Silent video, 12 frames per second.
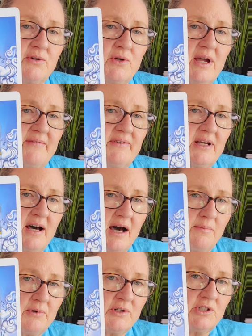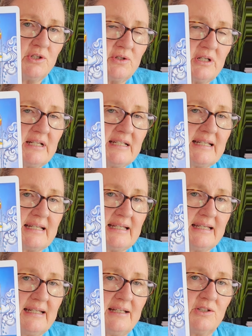You have an opportunity to
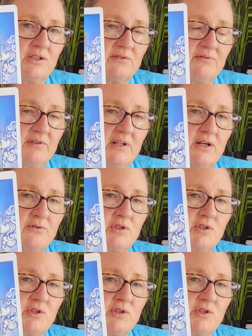get into the flow.